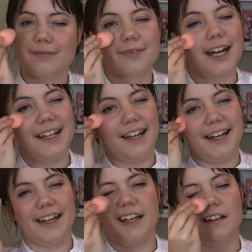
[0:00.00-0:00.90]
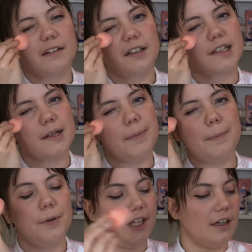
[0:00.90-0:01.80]
I like it. Some
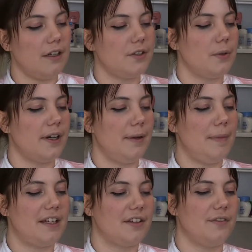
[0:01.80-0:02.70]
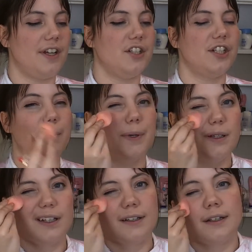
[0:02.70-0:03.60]
people when they contour, it makes their face shape
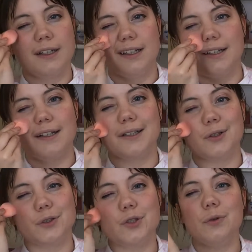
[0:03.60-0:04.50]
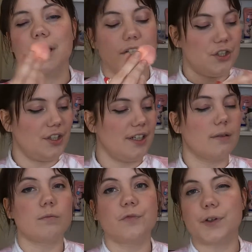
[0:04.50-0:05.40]
a little too harsh.
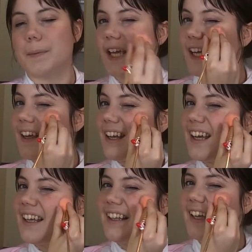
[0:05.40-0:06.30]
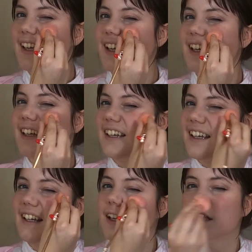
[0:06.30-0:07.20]
For me, I like
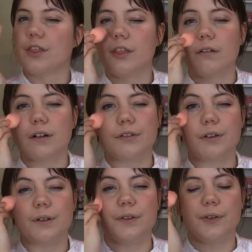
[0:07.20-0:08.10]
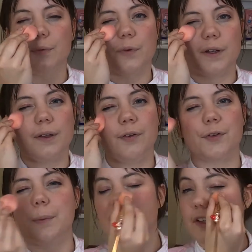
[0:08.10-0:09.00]
the result,
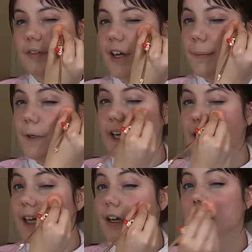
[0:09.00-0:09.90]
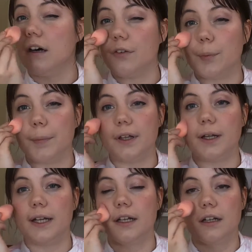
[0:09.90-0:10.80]
especially if I'm getting in cosplay.